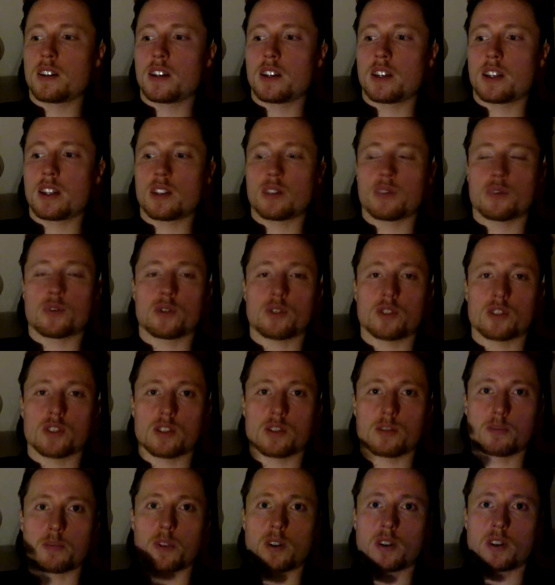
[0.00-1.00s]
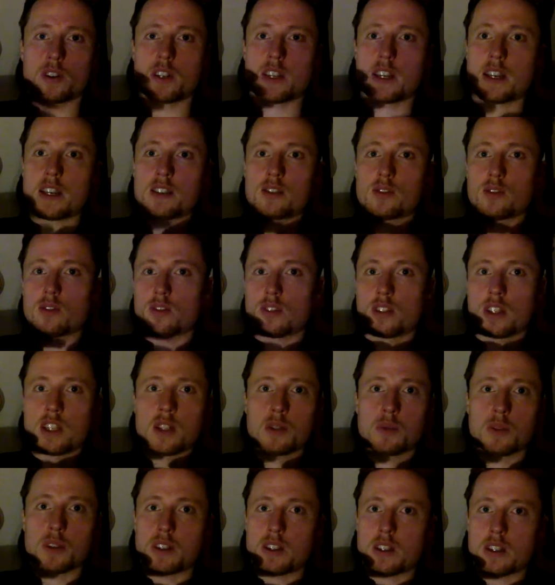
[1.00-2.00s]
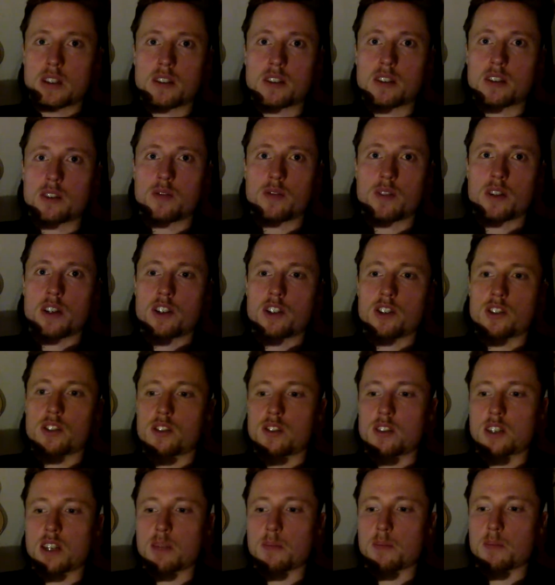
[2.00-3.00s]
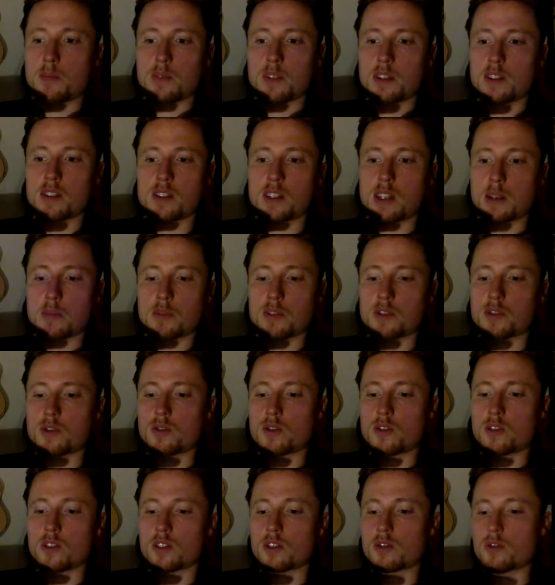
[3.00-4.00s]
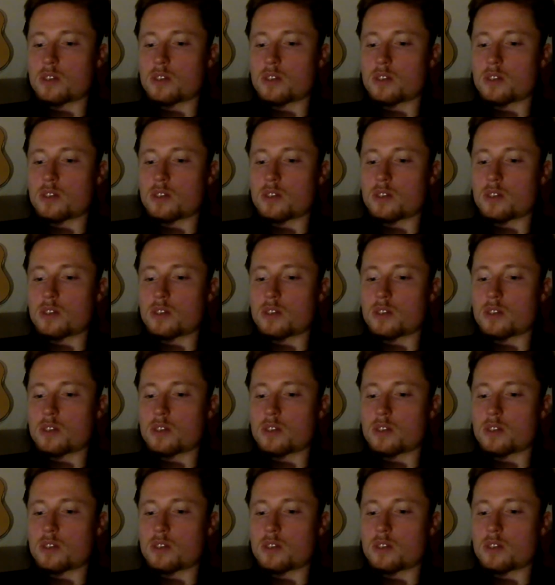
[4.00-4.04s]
And of course, the body has to deal with that situation in some sort.